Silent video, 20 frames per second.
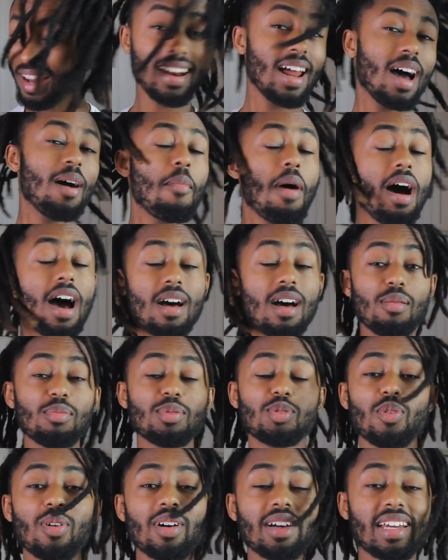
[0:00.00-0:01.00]
And I might
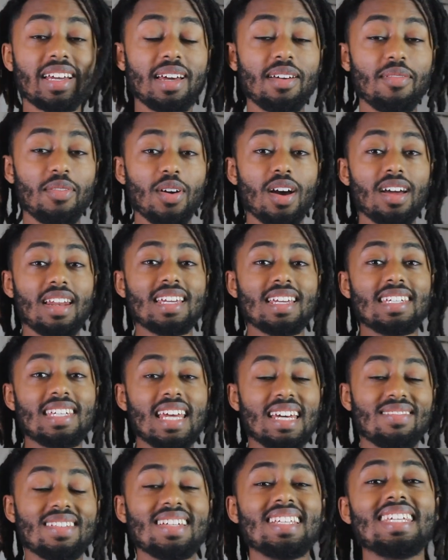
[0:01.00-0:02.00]
as well give y'all the
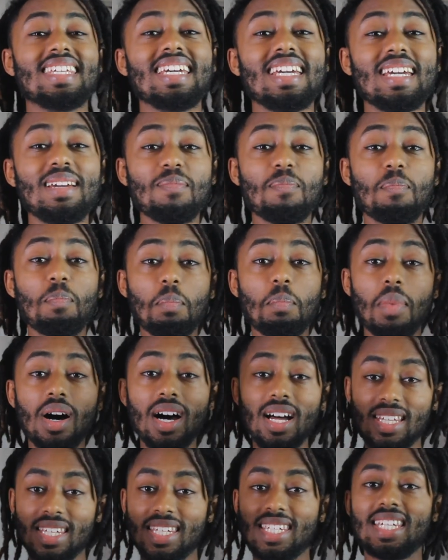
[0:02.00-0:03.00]
17
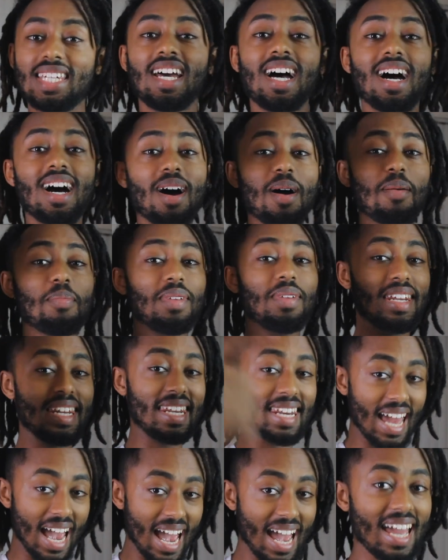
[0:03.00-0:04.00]
months
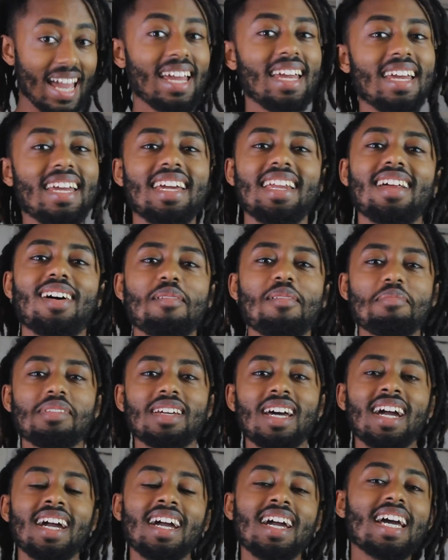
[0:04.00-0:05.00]
update. You know what I'm
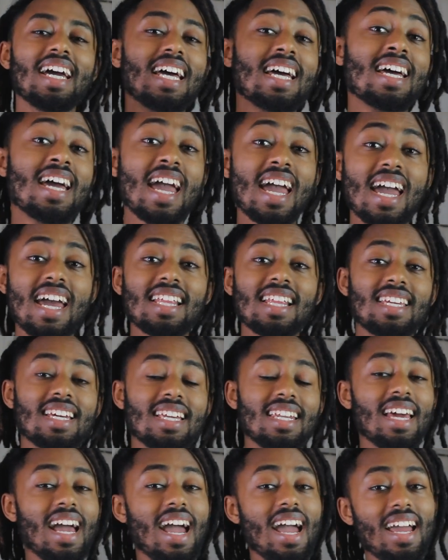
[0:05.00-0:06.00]
saying? And
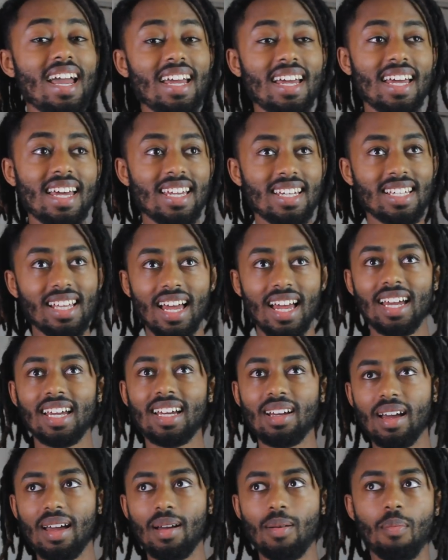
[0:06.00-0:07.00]
today is
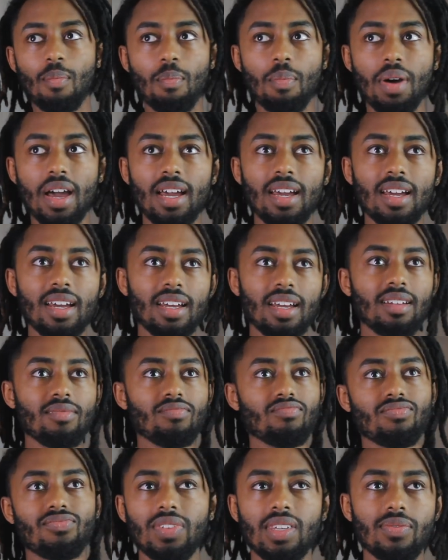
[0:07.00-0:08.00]
like May,
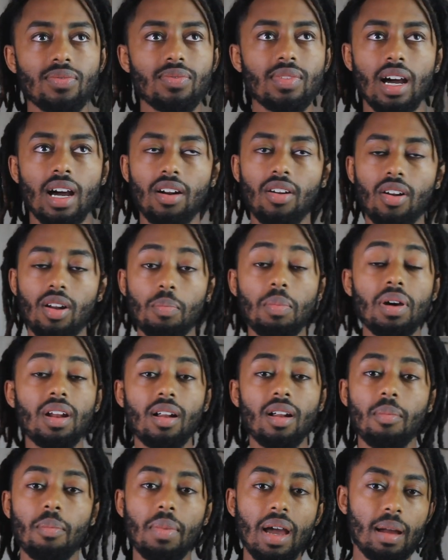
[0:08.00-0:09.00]
I don't know, the
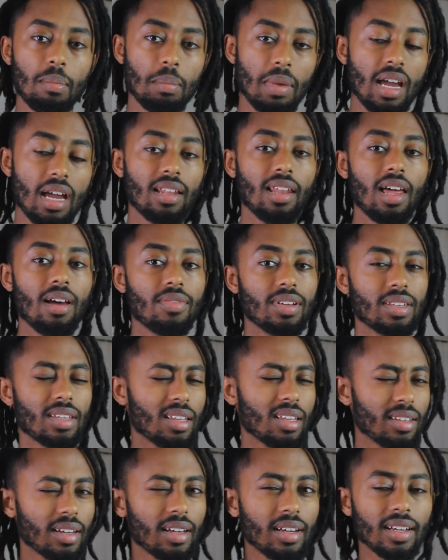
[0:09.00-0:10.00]
middle of May, May 11th,
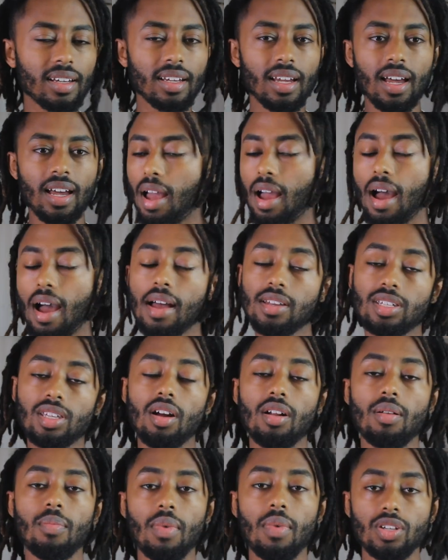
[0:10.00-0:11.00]
I think. I
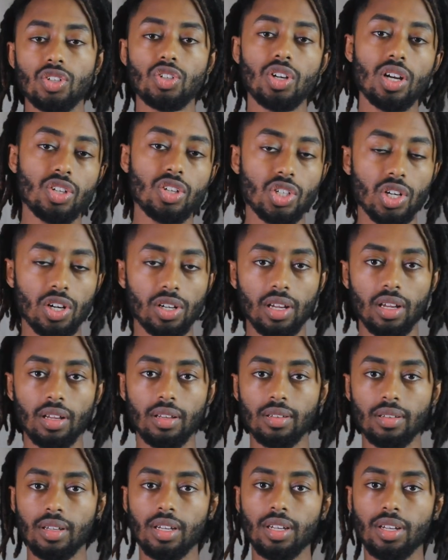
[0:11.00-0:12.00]
started my dread journey
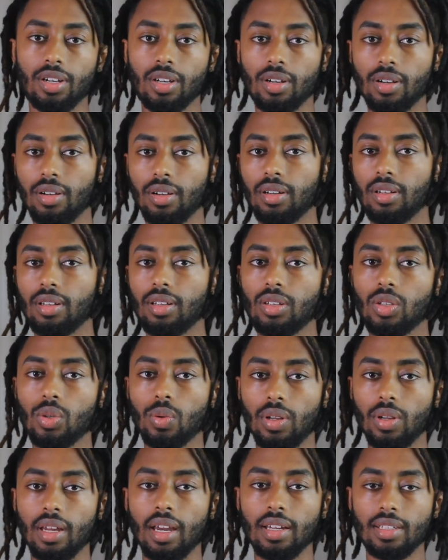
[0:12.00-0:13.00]
the year
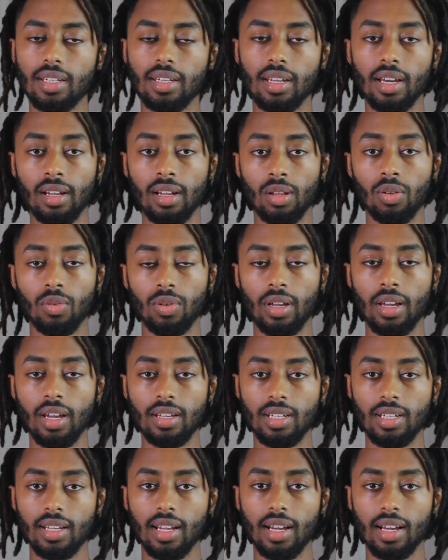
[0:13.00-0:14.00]
2018, the end of
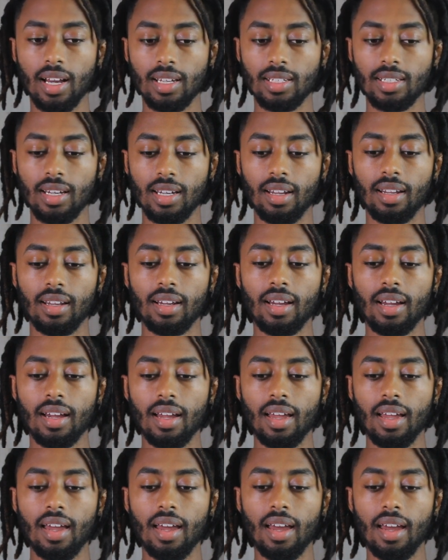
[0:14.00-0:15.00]
2018, like I said,
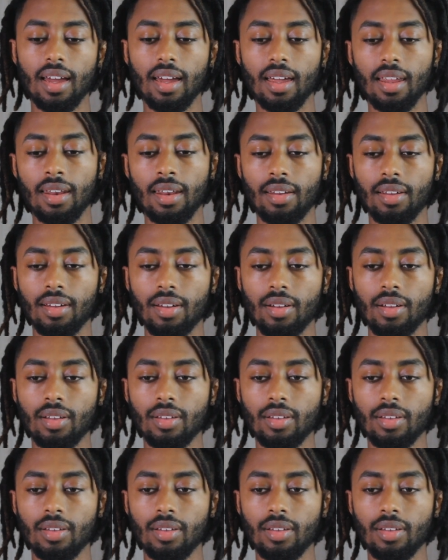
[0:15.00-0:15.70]
and